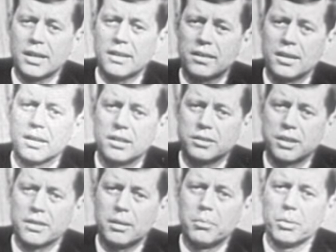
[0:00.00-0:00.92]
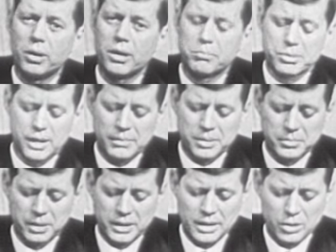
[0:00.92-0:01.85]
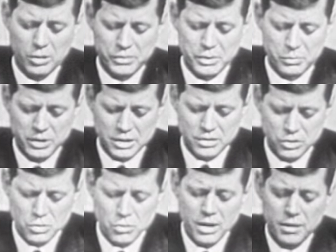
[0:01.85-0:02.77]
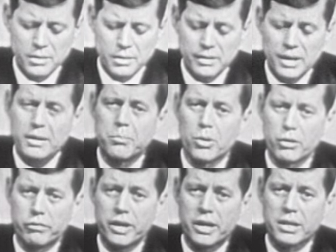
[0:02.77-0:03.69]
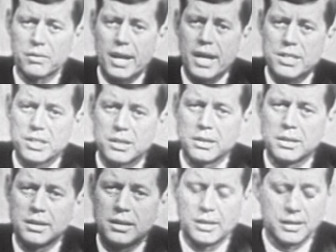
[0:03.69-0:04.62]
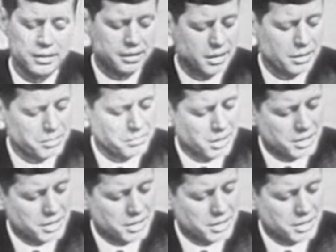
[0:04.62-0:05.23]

I think it's the number one problem, and I hope that we can take more effective action in the coming